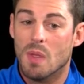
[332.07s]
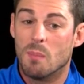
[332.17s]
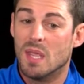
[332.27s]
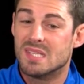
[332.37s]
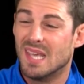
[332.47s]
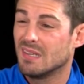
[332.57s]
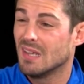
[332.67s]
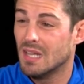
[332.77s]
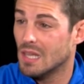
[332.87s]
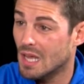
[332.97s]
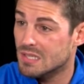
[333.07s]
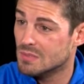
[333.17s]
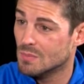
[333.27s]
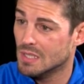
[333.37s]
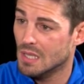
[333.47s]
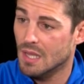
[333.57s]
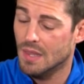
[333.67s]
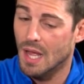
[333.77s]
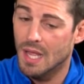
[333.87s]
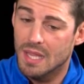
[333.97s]
maybe attend a class, something
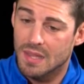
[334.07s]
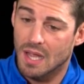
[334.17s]
like that.